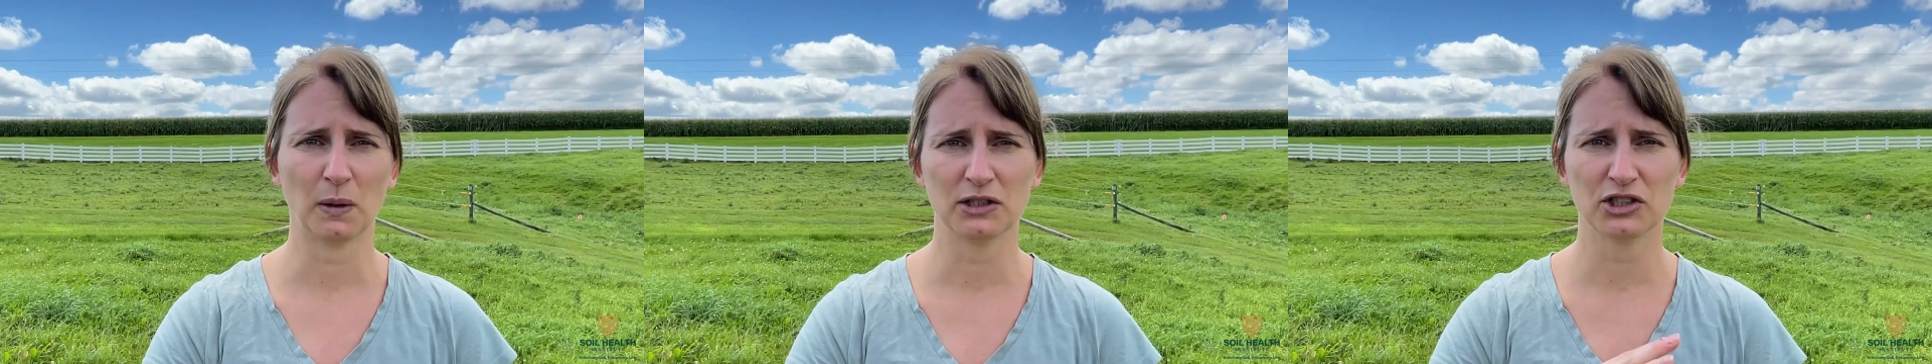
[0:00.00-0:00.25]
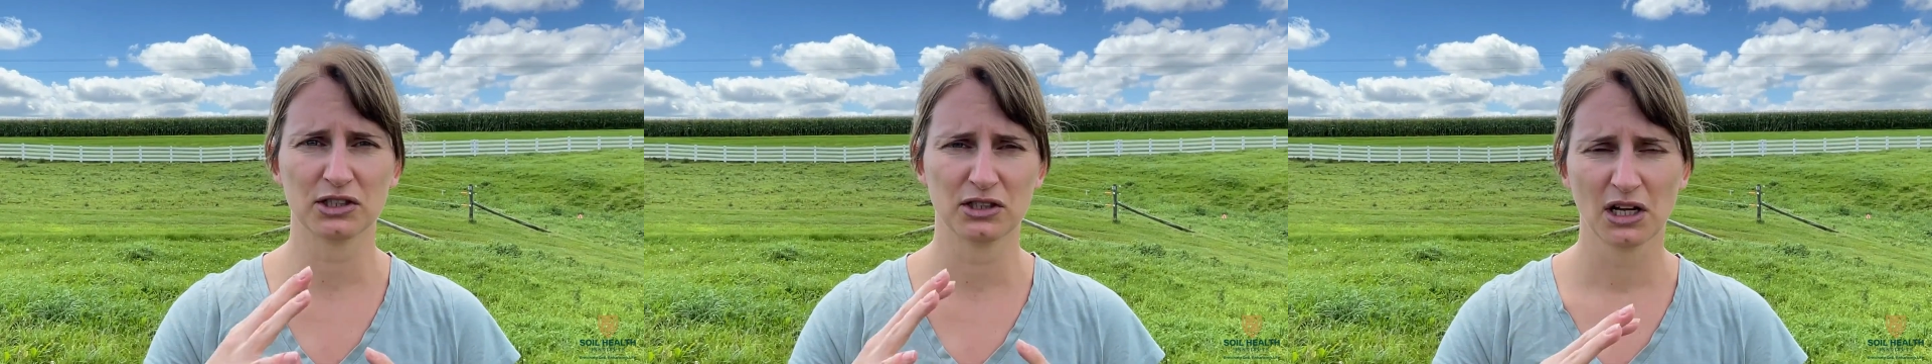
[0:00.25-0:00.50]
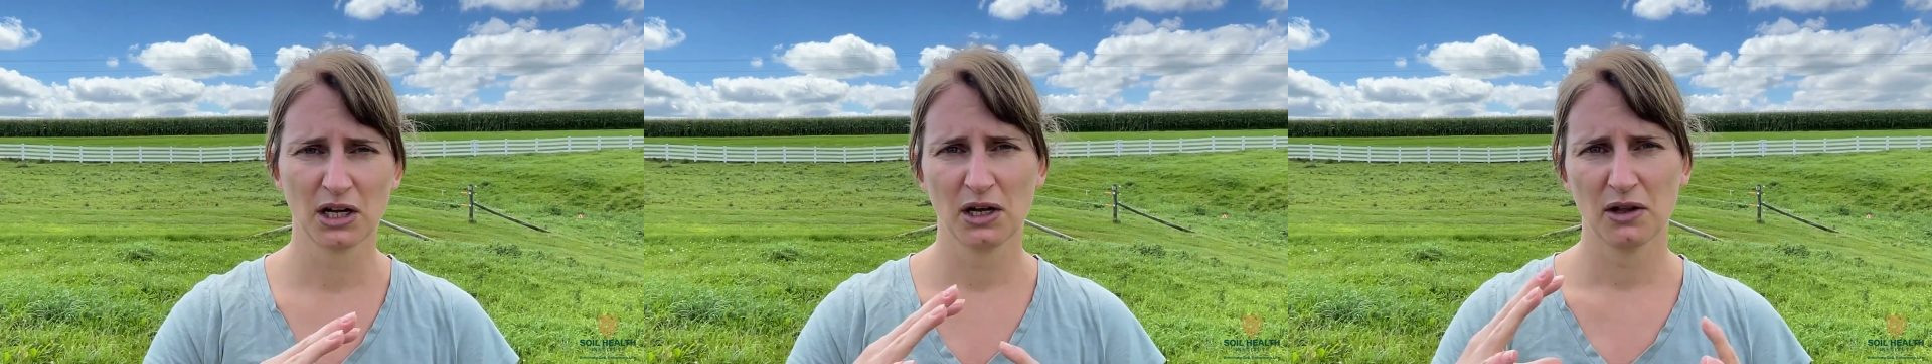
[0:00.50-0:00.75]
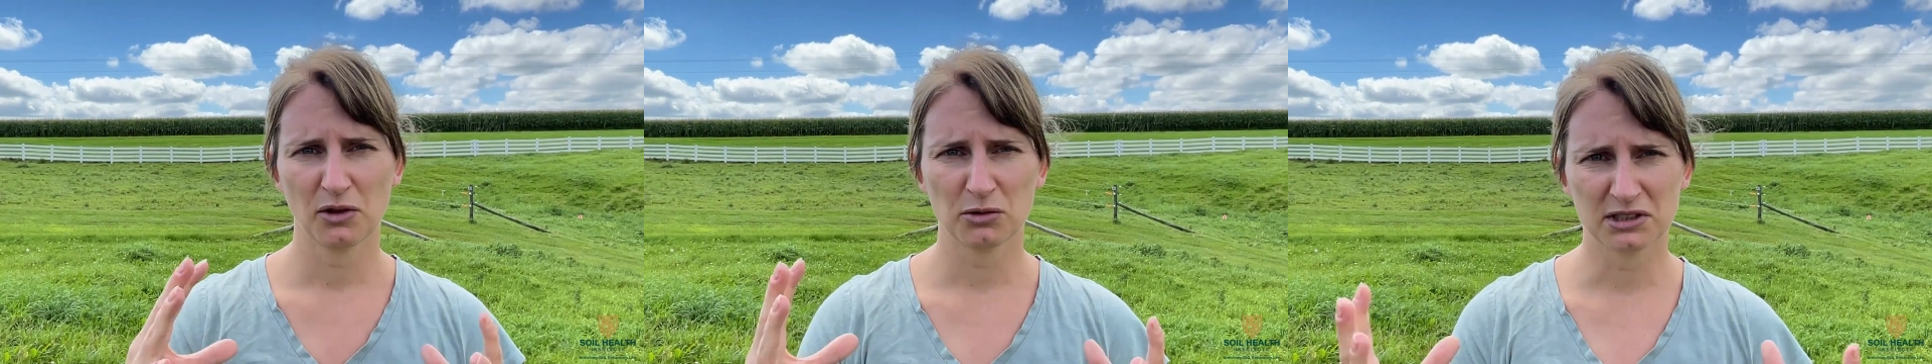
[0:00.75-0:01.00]
And just
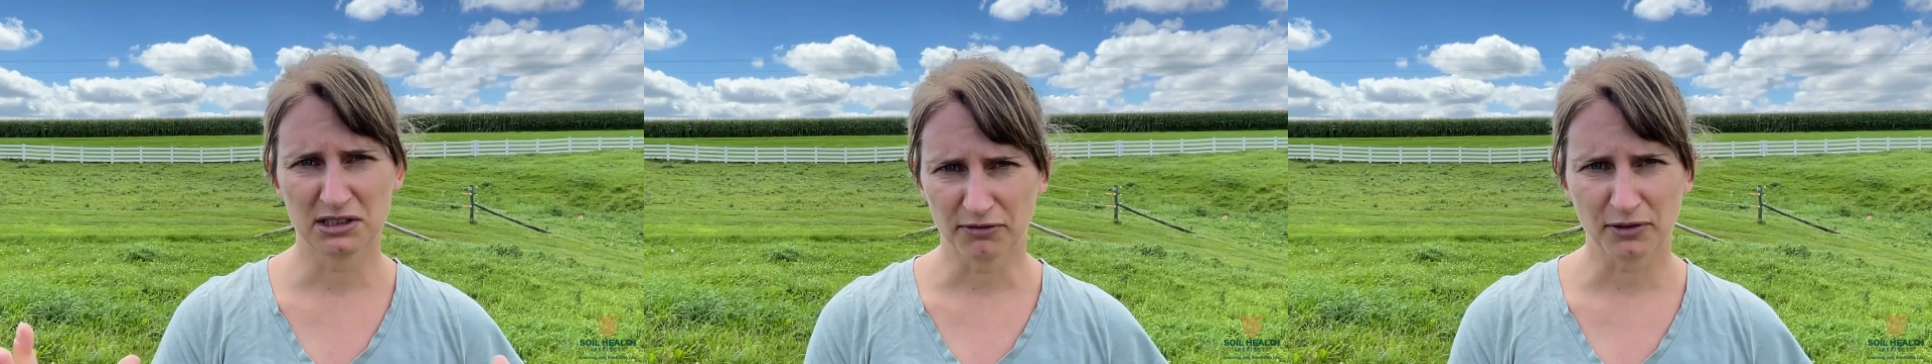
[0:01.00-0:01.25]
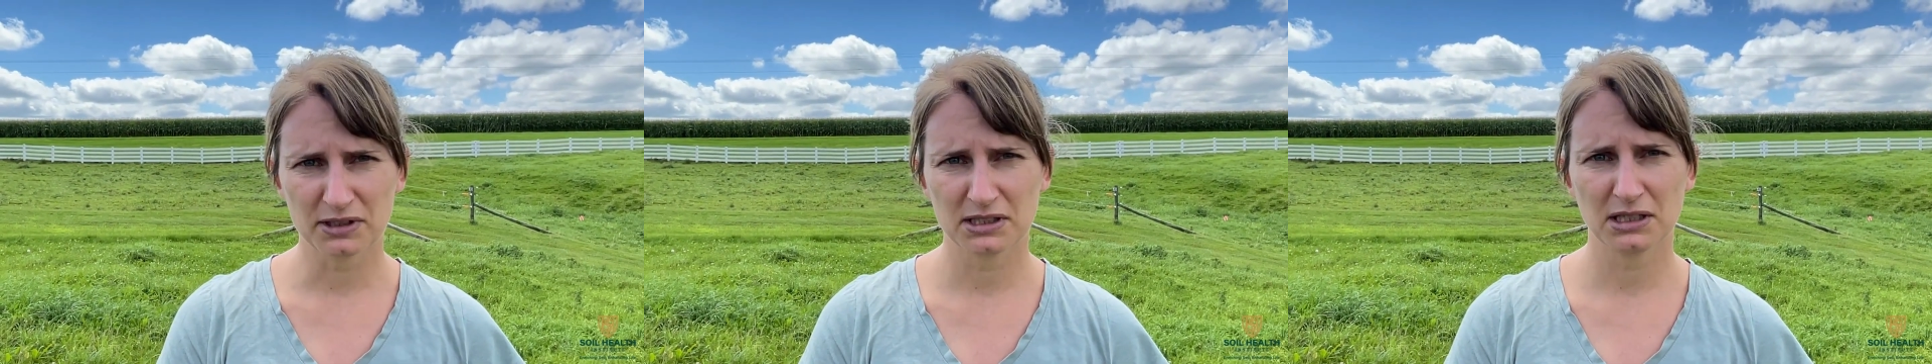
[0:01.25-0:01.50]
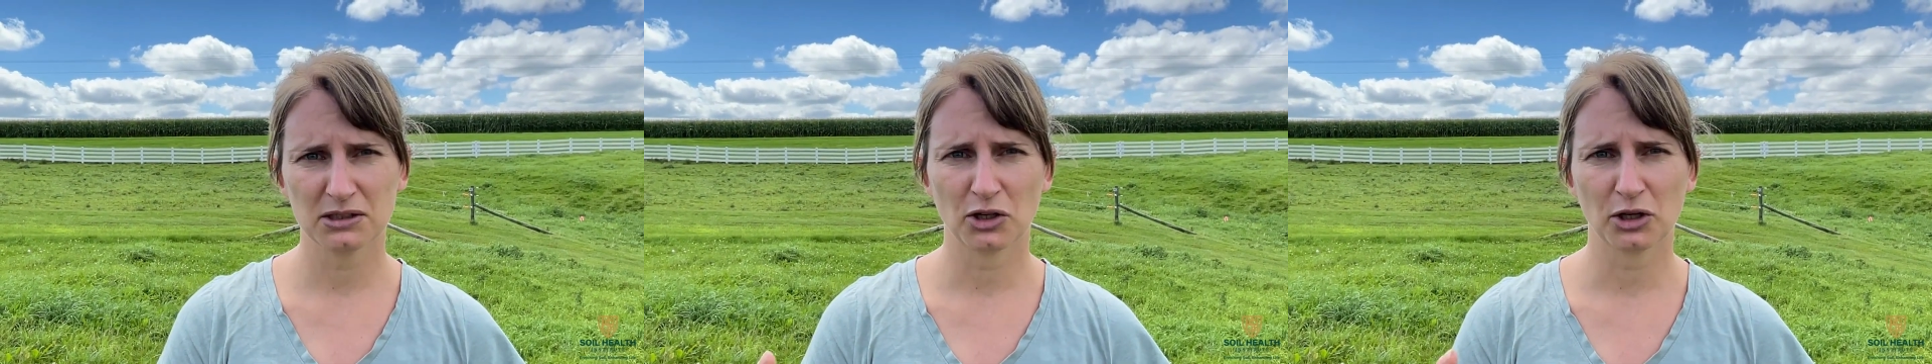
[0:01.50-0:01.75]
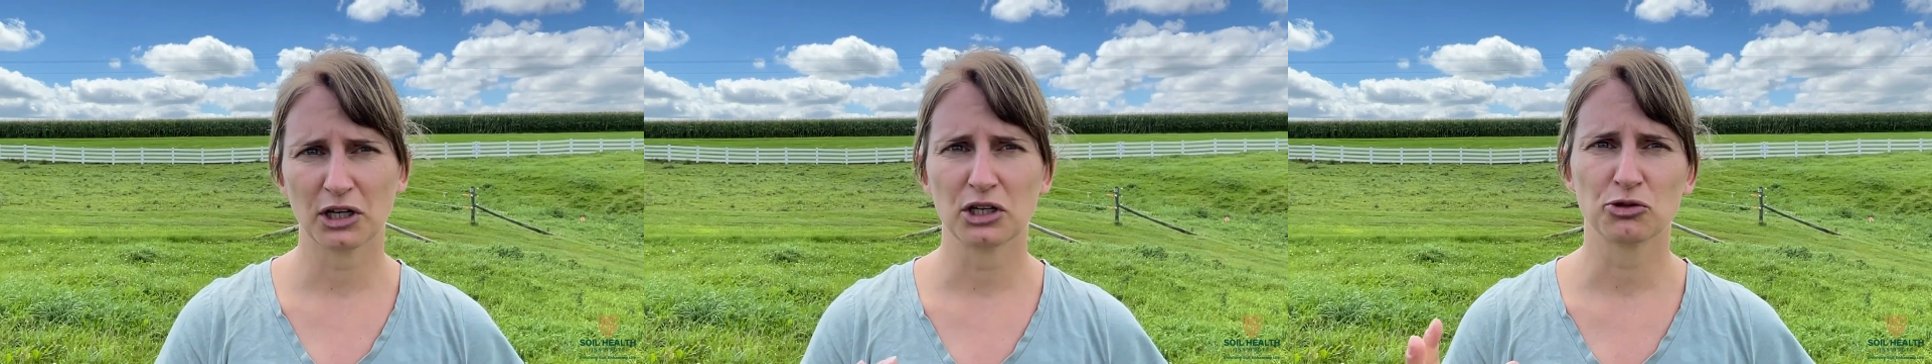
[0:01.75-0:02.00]
those differences are
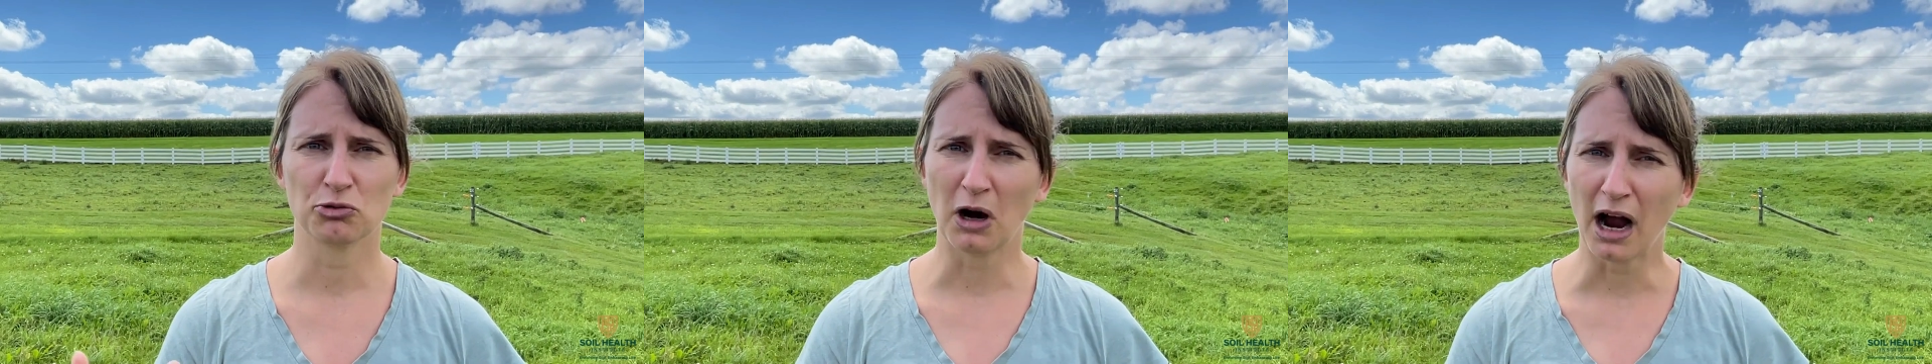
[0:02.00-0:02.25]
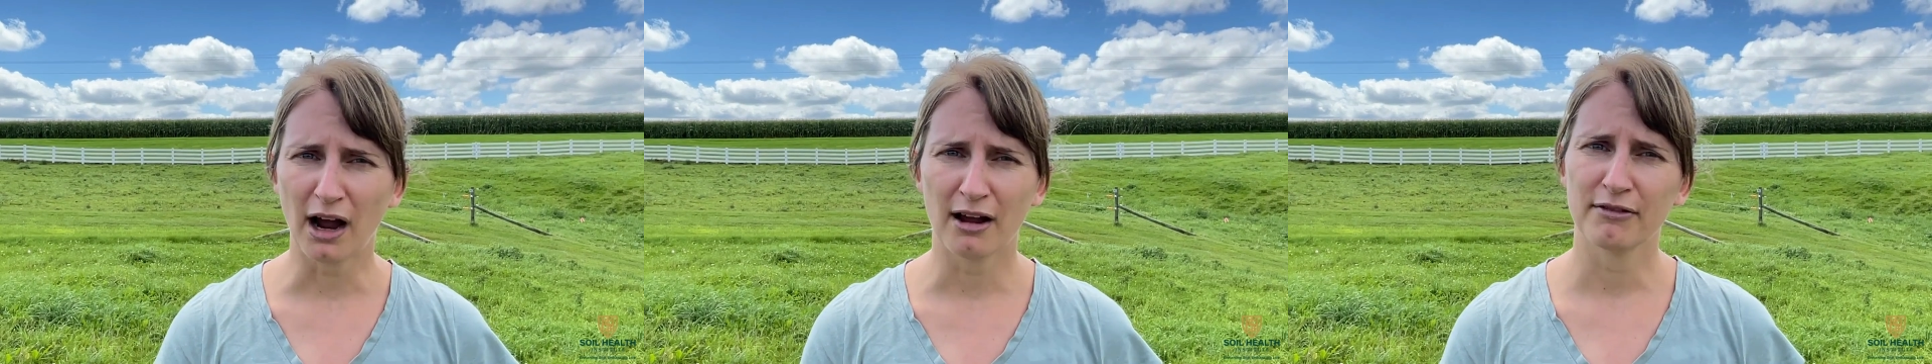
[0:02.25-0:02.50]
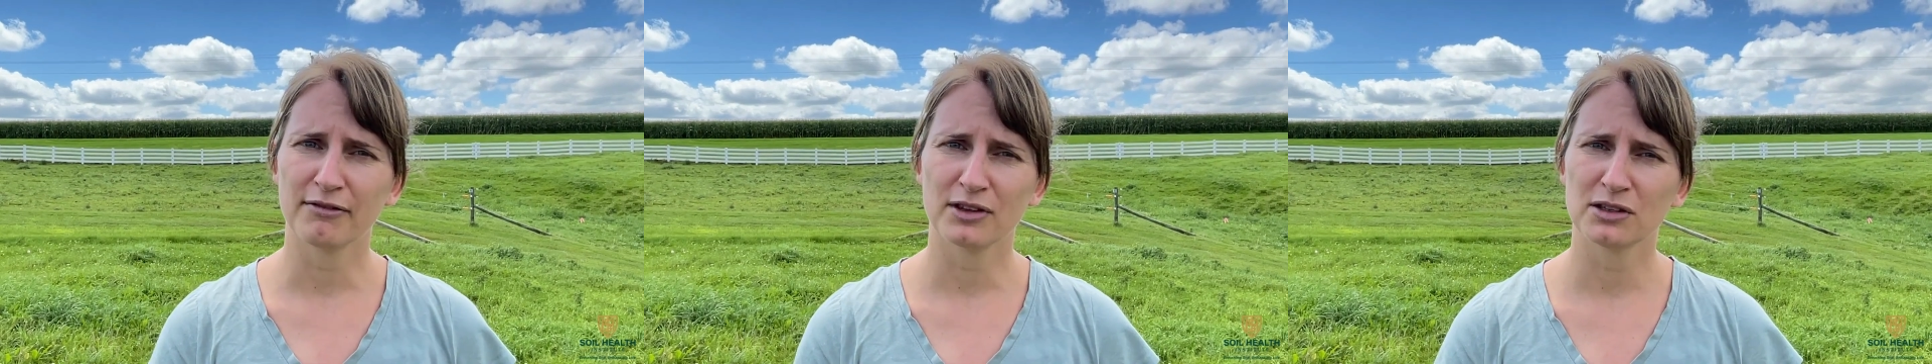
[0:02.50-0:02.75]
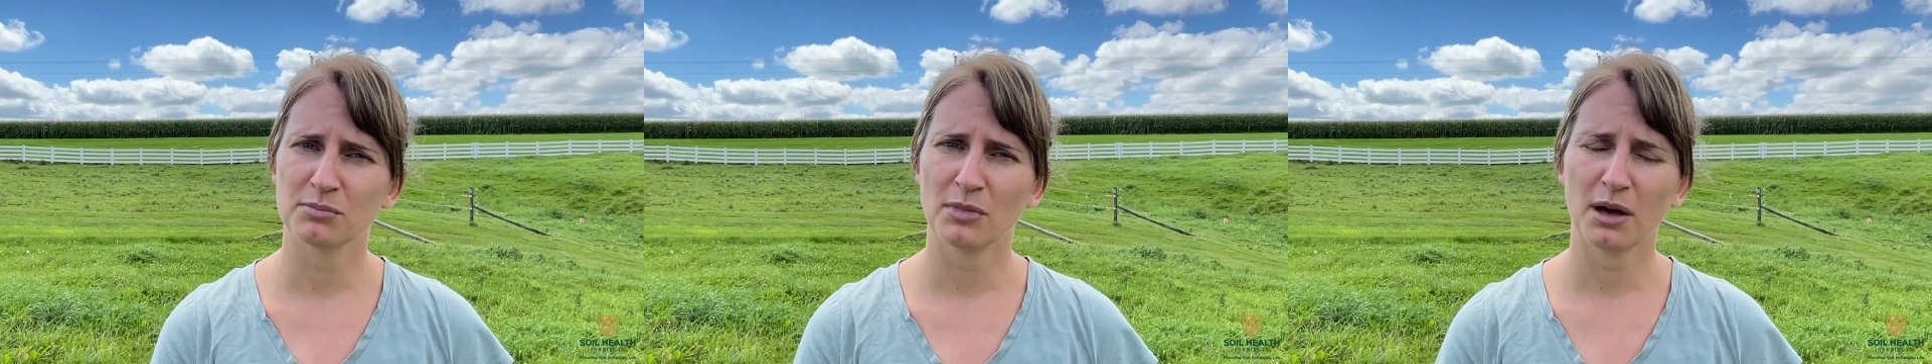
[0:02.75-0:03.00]
going to drive the